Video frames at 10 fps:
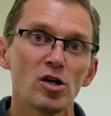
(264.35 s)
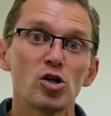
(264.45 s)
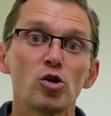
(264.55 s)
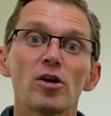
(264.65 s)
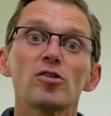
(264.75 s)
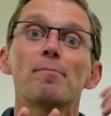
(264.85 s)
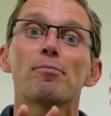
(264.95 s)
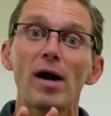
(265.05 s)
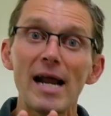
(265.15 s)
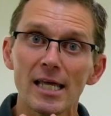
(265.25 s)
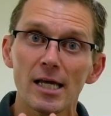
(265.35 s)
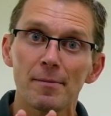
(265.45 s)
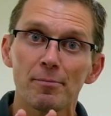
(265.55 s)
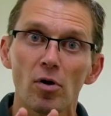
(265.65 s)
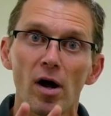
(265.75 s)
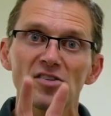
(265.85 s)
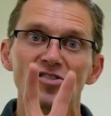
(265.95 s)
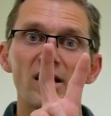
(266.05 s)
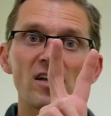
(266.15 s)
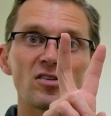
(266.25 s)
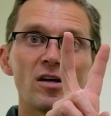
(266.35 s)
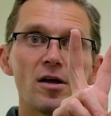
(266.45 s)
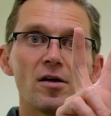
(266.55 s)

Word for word: during the break-in process,